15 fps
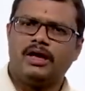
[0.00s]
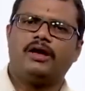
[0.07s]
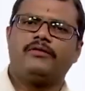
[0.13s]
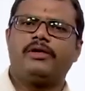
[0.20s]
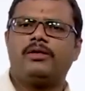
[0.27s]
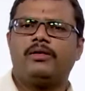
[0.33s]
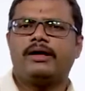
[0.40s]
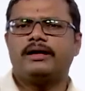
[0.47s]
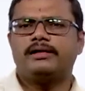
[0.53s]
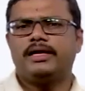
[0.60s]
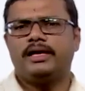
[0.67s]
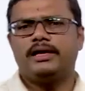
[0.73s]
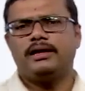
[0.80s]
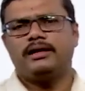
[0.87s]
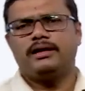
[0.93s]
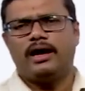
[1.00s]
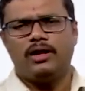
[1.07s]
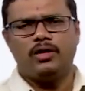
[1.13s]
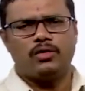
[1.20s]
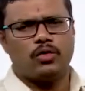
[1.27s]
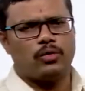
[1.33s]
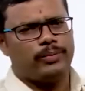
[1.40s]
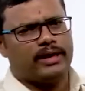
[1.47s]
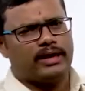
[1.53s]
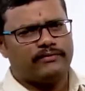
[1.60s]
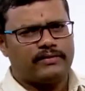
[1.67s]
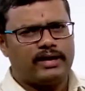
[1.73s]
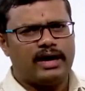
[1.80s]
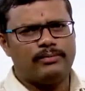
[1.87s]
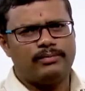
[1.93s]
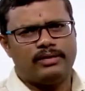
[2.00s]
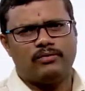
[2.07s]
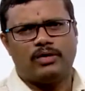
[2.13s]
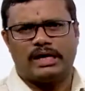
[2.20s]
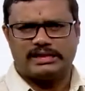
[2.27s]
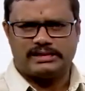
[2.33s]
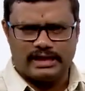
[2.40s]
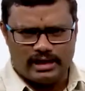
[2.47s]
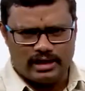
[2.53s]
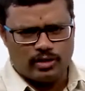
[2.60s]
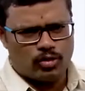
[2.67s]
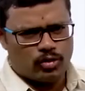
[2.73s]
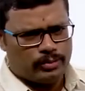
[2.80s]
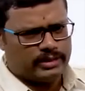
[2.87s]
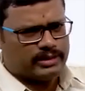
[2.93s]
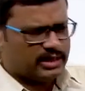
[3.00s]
When you look at the allotropy of carbon, what is an allotropy?